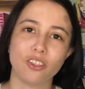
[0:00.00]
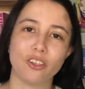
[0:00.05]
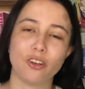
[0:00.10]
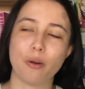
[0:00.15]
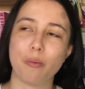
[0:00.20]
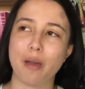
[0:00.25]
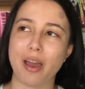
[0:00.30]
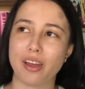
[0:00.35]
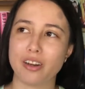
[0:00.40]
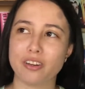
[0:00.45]

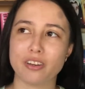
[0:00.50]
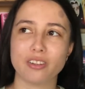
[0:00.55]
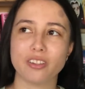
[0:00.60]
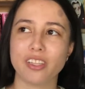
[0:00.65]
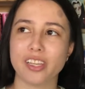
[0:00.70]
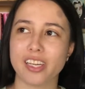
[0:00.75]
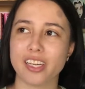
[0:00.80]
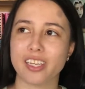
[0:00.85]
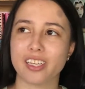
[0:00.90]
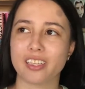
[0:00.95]
No matter,
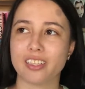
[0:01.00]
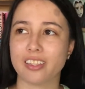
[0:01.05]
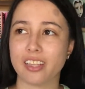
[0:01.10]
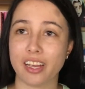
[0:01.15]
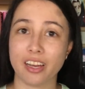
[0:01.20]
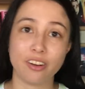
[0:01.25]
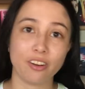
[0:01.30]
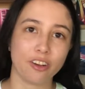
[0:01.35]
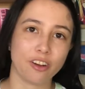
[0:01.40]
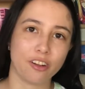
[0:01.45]
like, the
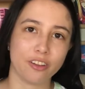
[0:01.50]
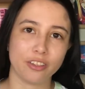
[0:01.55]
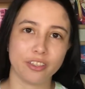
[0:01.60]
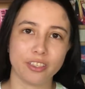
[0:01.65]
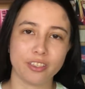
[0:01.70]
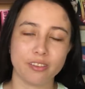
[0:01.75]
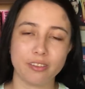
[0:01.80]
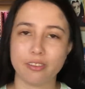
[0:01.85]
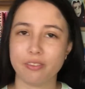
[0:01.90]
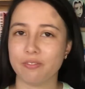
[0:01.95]
hair
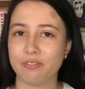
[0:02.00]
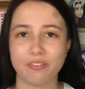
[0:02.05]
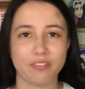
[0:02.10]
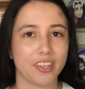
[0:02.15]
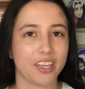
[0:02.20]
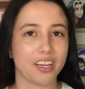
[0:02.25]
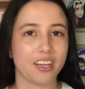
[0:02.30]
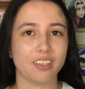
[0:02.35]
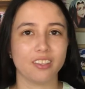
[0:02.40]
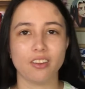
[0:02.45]
color,
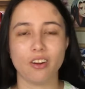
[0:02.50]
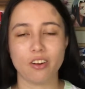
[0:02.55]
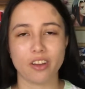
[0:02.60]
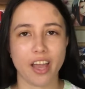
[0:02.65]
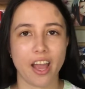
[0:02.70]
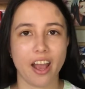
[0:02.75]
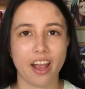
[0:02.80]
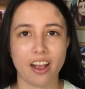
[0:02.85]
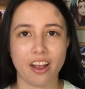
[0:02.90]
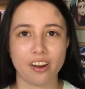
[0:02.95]
they got long
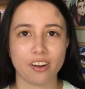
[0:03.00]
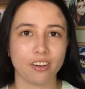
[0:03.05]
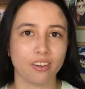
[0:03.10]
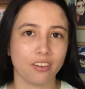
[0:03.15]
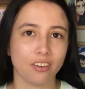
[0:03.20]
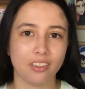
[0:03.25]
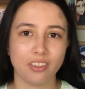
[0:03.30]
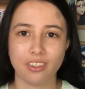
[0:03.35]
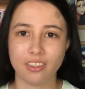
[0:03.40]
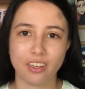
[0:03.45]

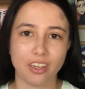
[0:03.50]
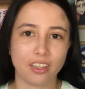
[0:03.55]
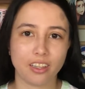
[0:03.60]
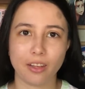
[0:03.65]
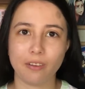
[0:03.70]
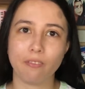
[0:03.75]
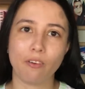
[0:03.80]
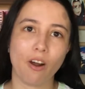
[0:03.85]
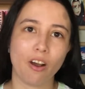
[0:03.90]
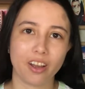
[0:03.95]
hair and
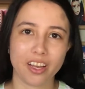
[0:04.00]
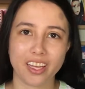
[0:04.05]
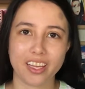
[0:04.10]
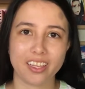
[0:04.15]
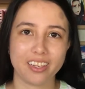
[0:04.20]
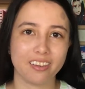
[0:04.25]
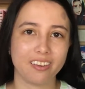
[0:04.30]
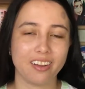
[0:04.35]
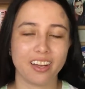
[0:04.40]
they rock it.